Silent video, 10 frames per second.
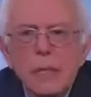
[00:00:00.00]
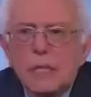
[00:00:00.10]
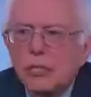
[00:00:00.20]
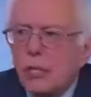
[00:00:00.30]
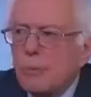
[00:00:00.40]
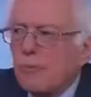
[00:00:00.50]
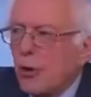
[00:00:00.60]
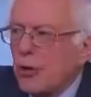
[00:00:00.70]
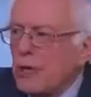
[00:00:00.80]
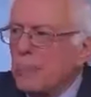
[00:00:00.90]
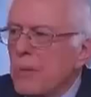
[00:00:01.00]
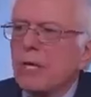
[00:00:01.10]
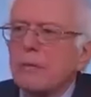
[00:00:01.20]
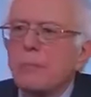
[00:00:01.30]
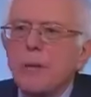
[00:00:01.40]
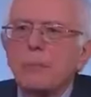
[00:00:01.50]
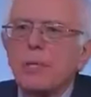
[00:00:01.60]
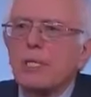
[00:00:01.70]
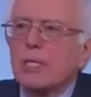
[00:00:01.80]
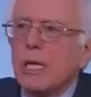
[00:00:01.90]
And he stood before the American
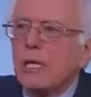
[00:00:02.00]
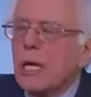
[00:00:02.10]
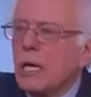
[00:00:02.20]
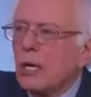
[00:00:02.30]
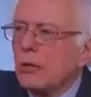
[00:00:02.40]
people and he said,